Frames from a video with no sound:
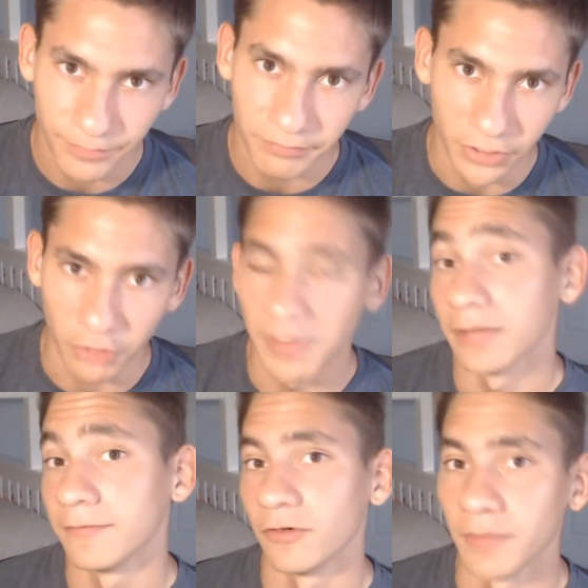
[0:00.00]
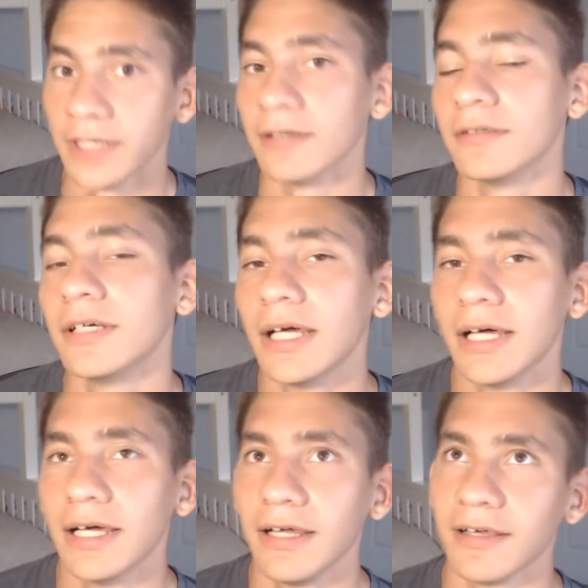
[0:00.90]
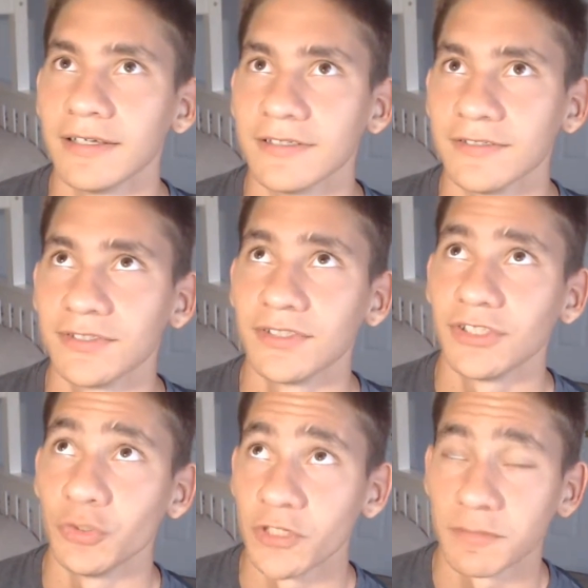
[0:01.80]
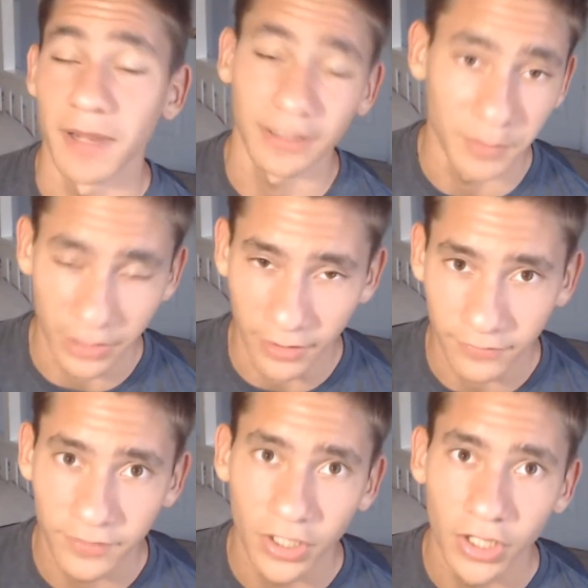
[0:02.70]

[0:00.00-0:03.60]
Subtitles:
It'll make them feel better because you respect them enough